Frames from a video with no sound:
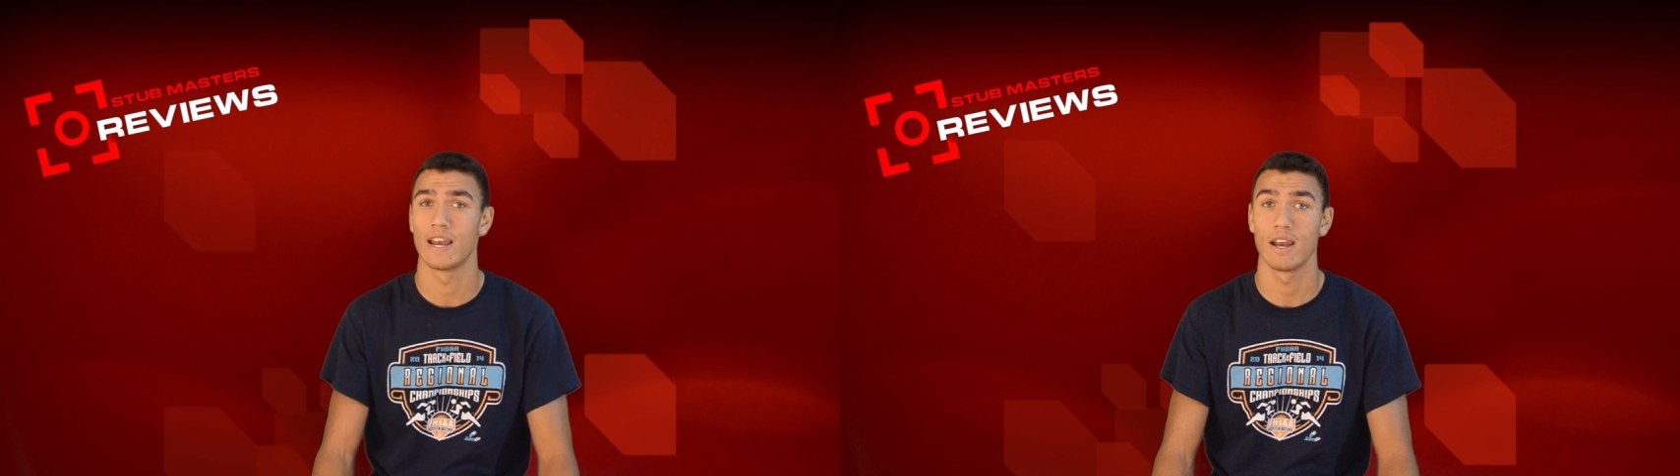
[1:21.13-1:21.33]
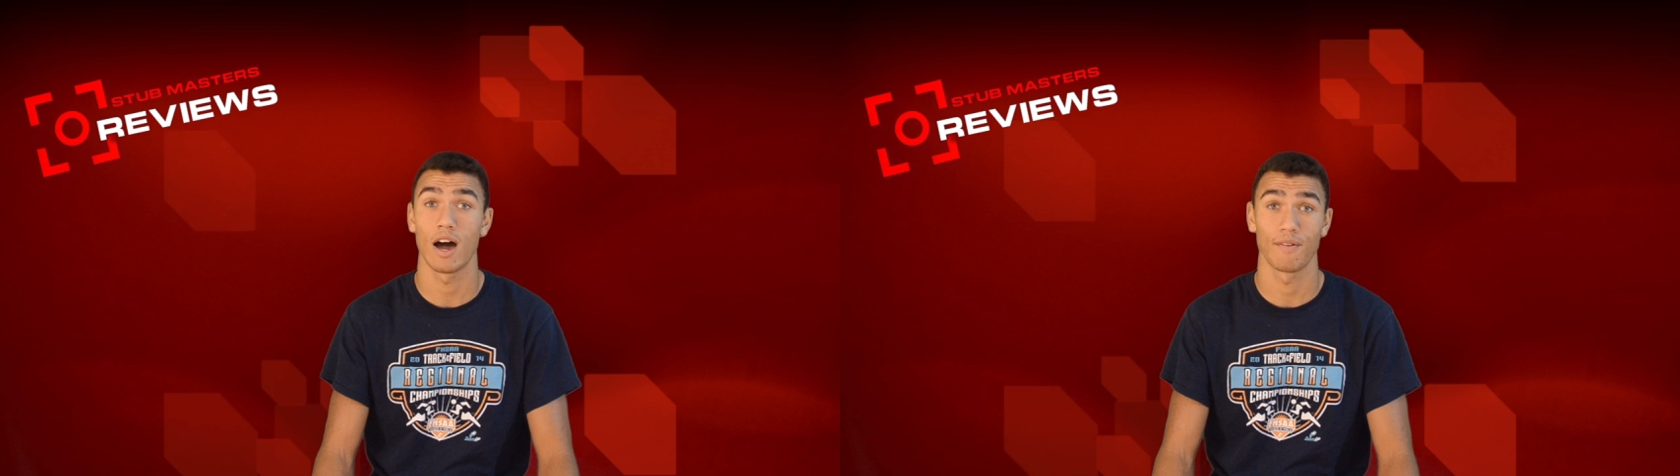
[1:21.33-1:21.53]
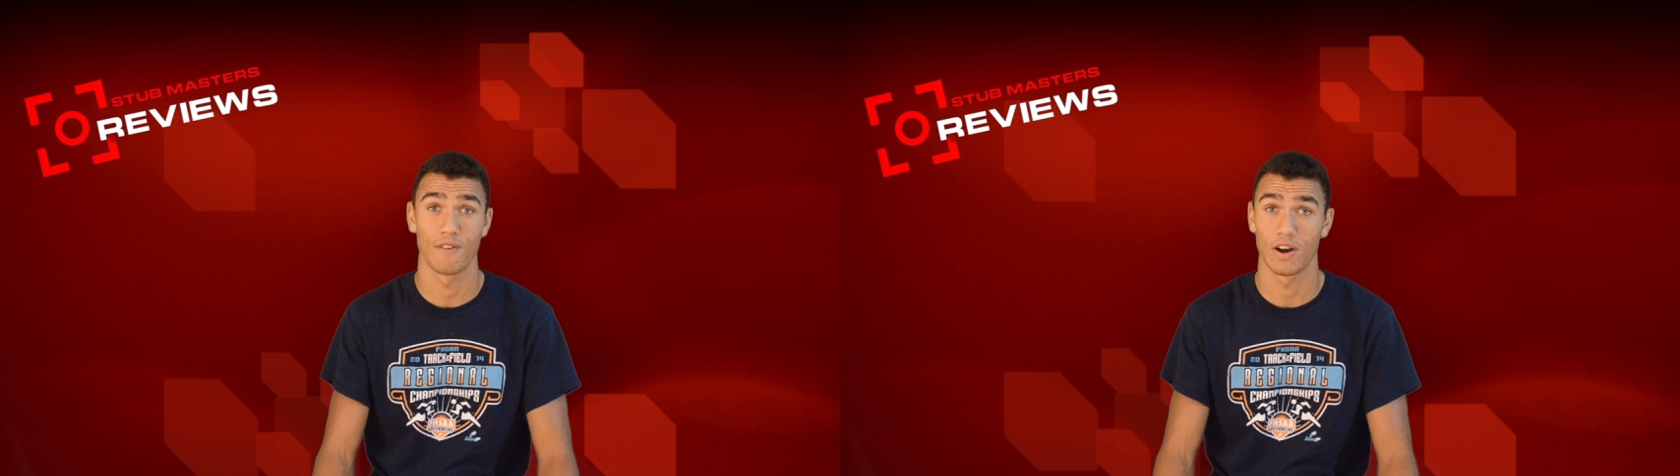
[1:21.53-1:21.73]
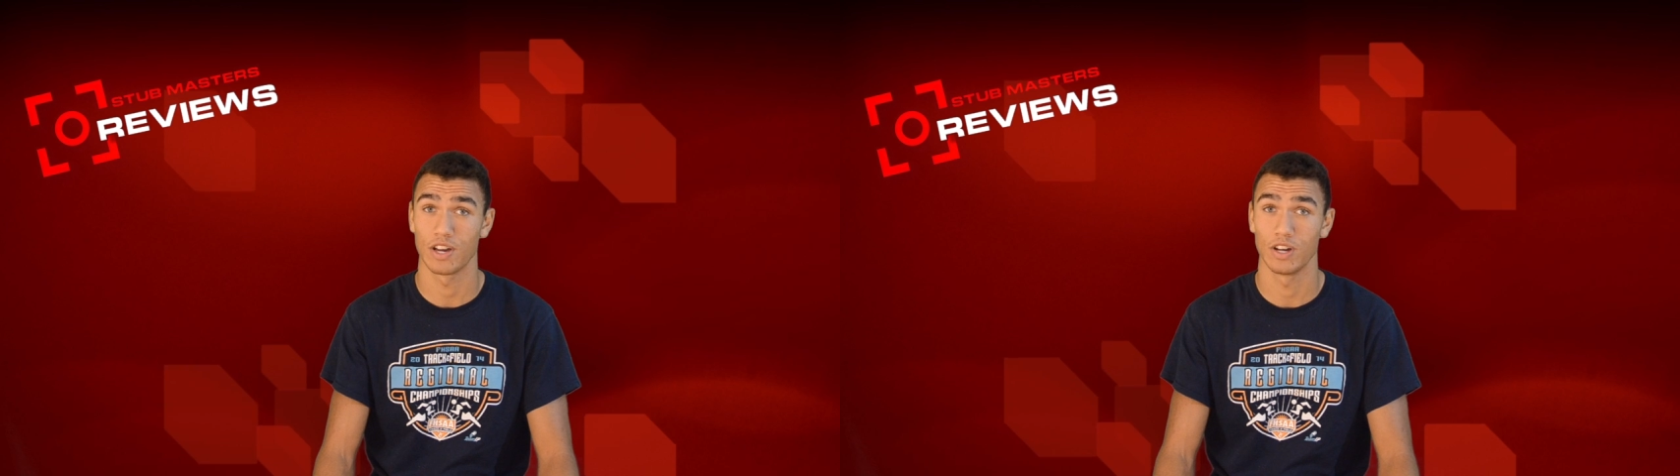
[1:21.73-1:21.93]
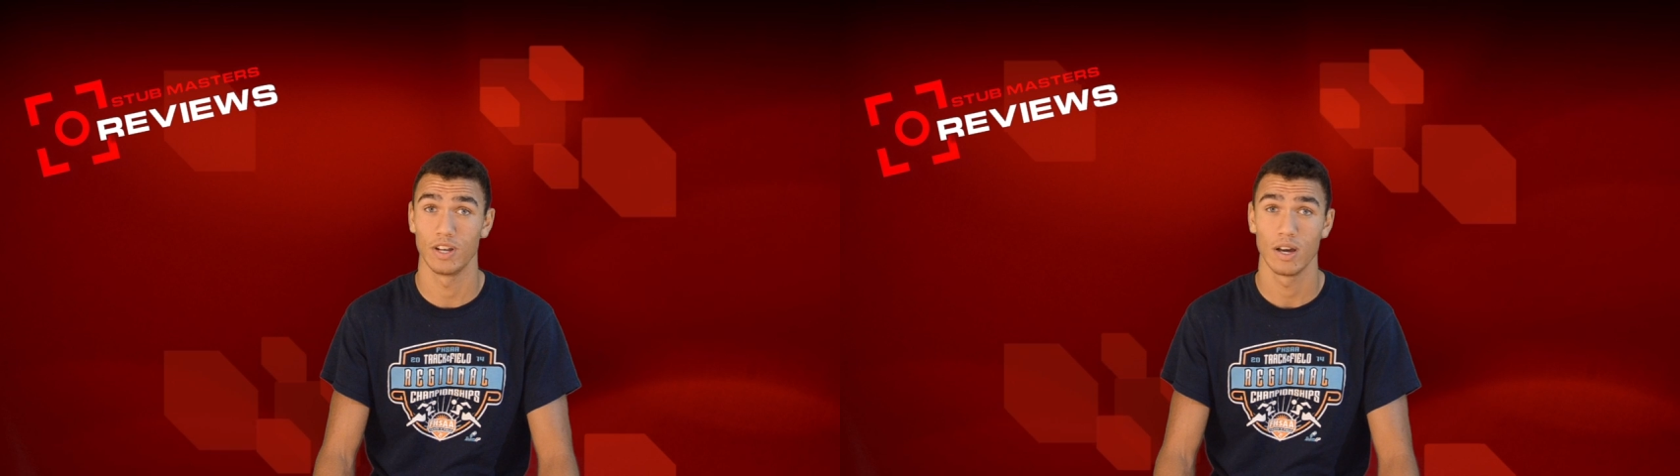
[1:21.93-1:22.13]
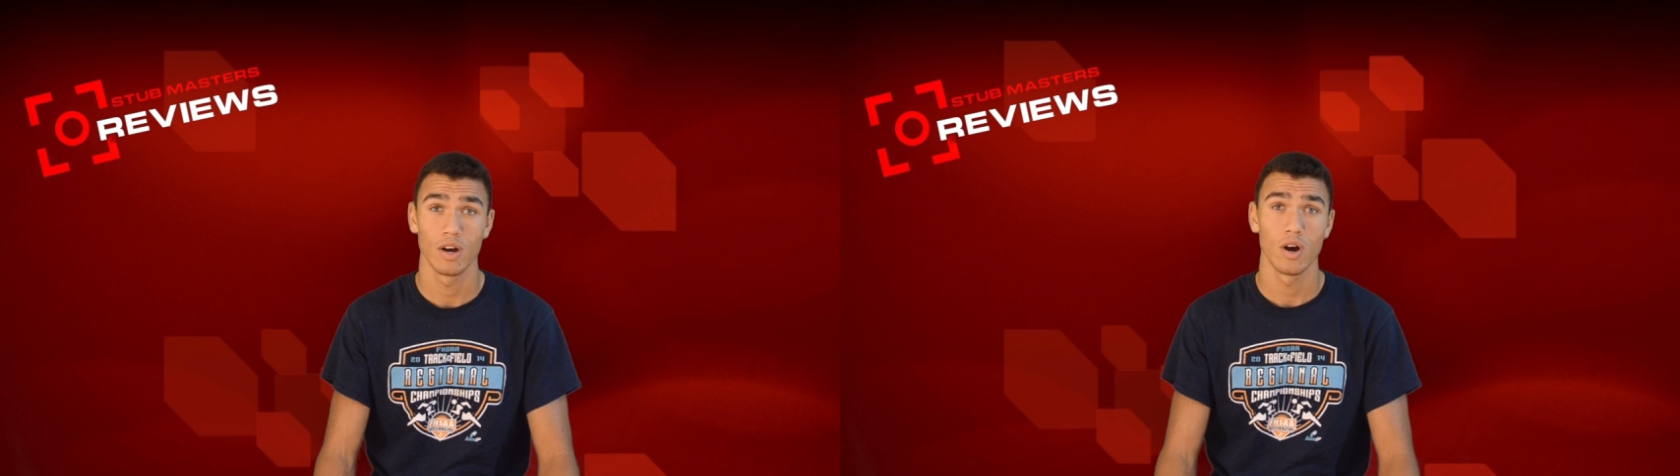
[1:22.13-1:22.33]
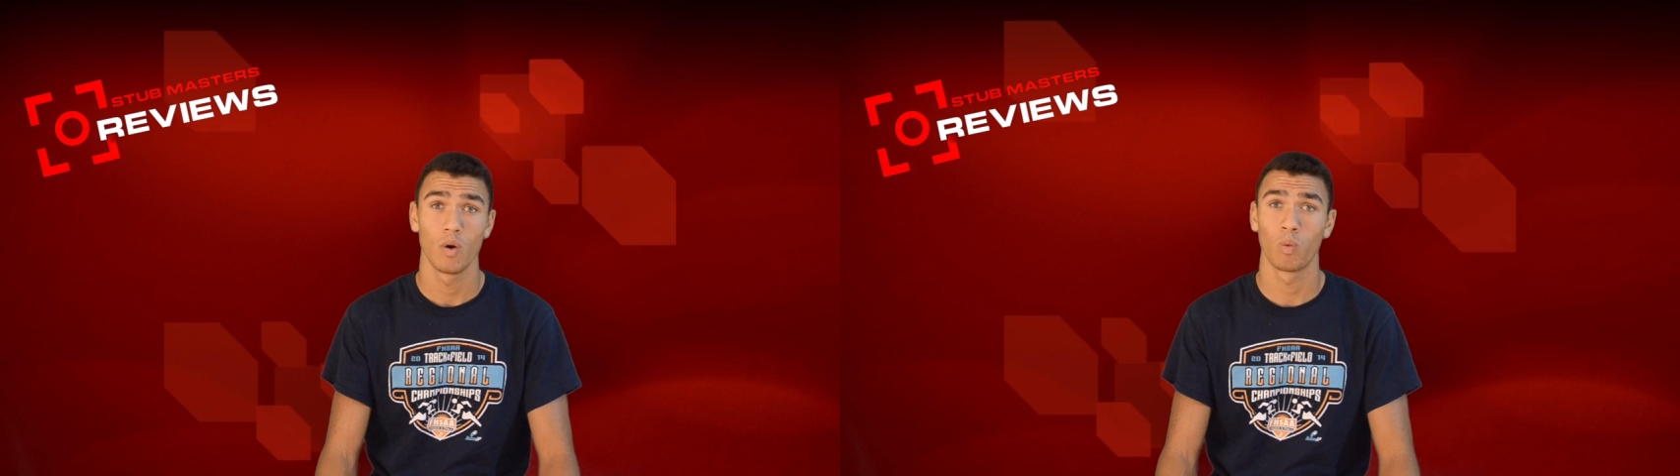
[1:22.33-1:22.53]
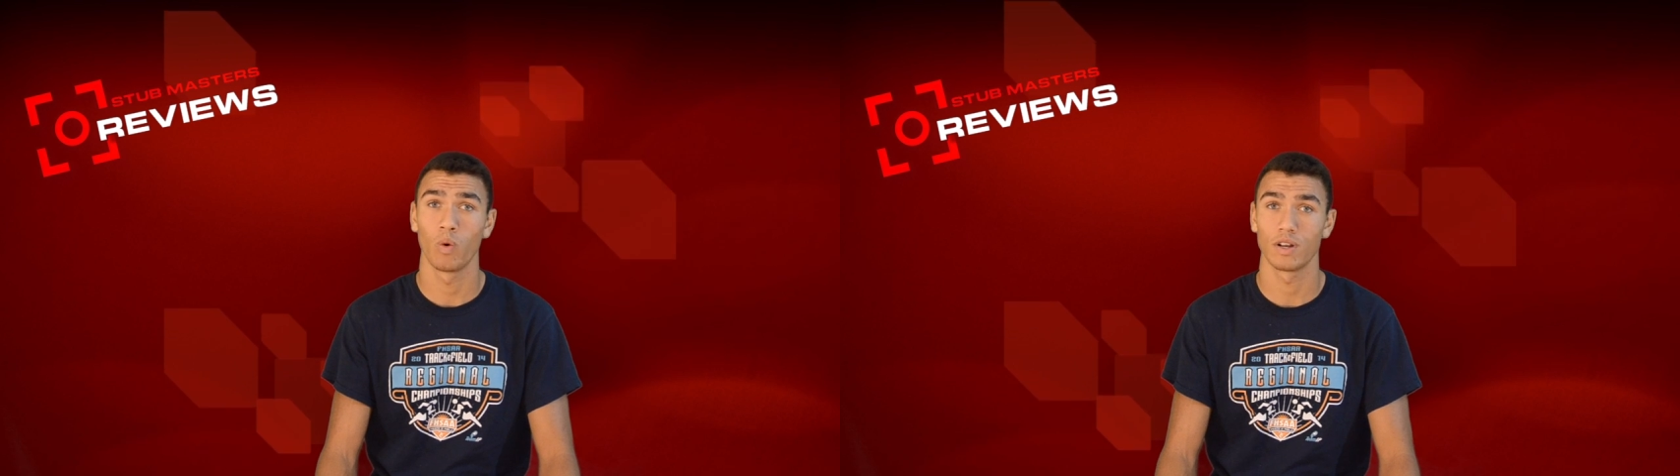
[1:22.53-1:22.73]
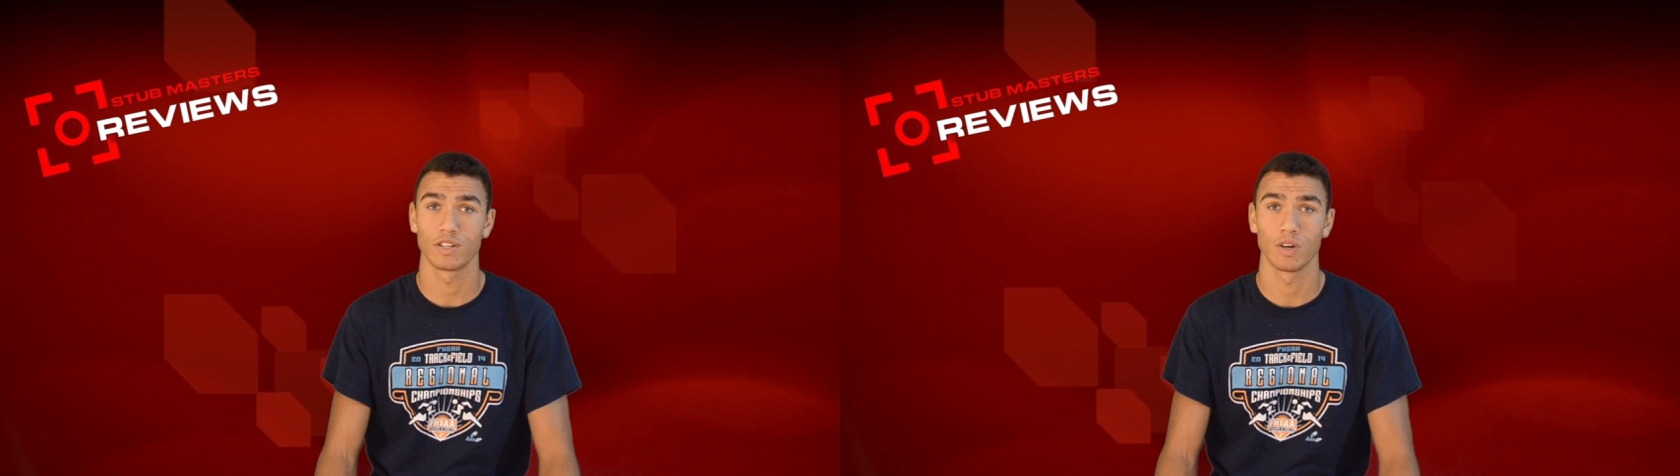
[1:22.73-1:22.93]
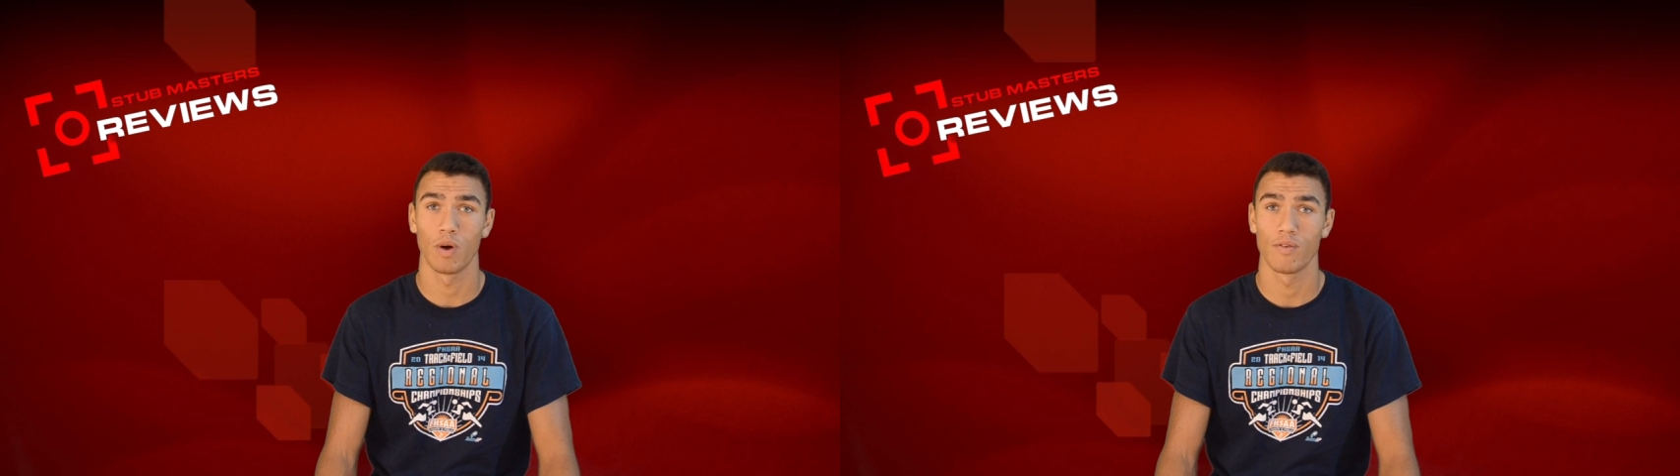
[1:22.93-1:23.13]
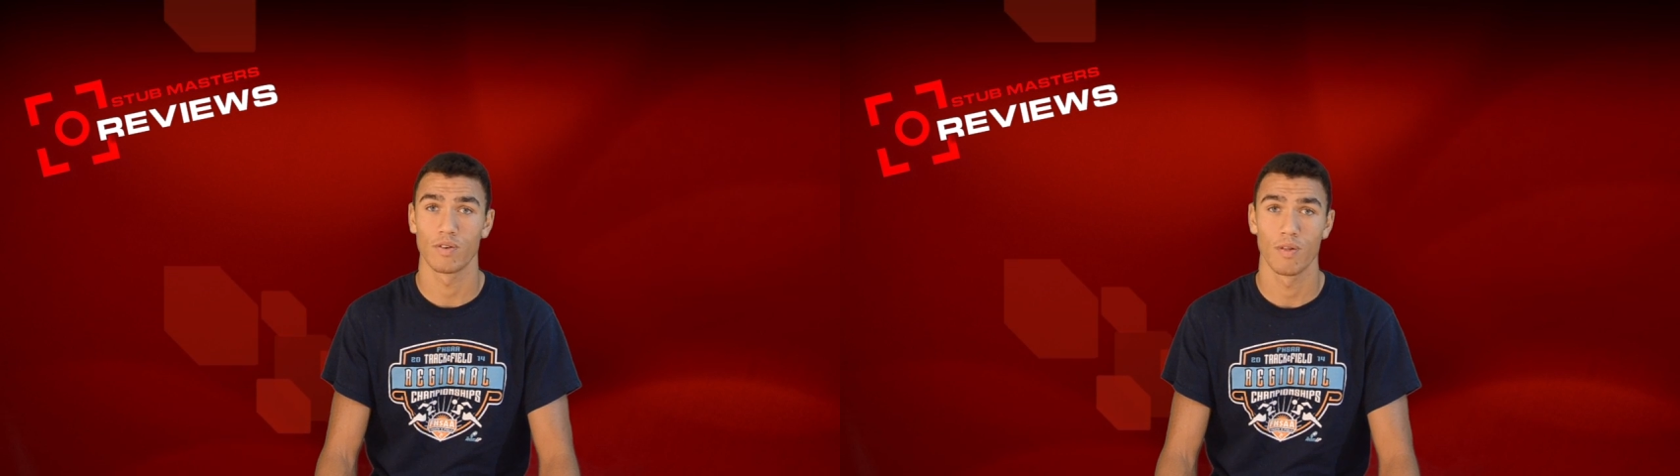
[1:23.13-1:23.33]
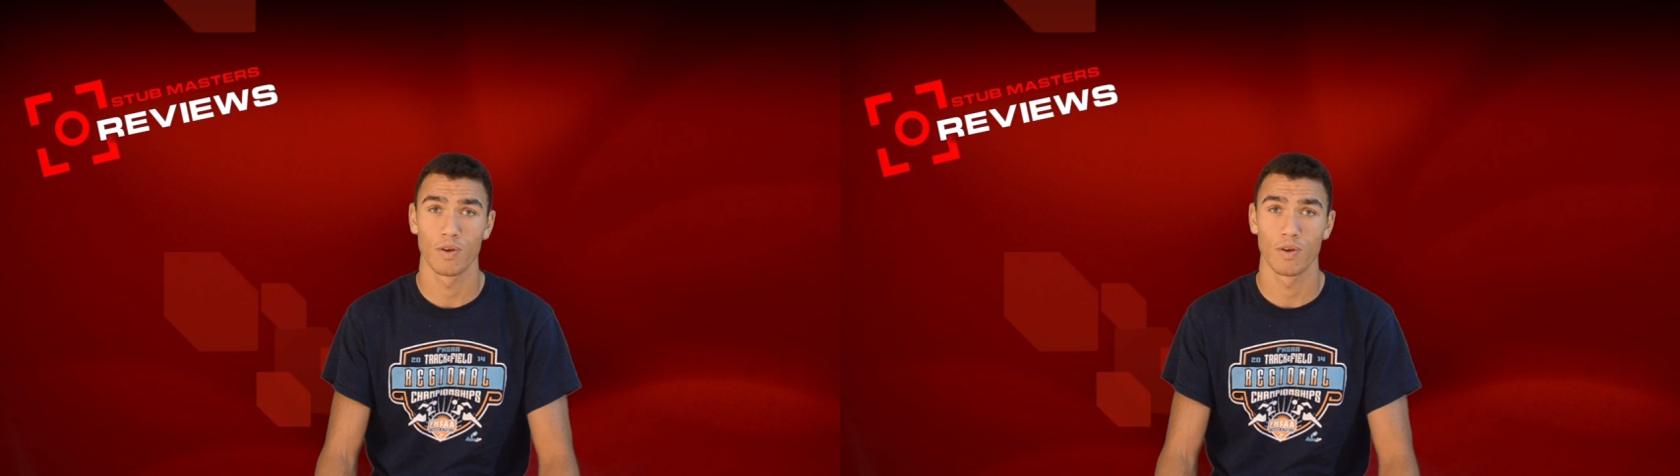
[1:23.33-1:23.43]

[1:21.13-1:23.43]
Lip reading: not very good whatsoever.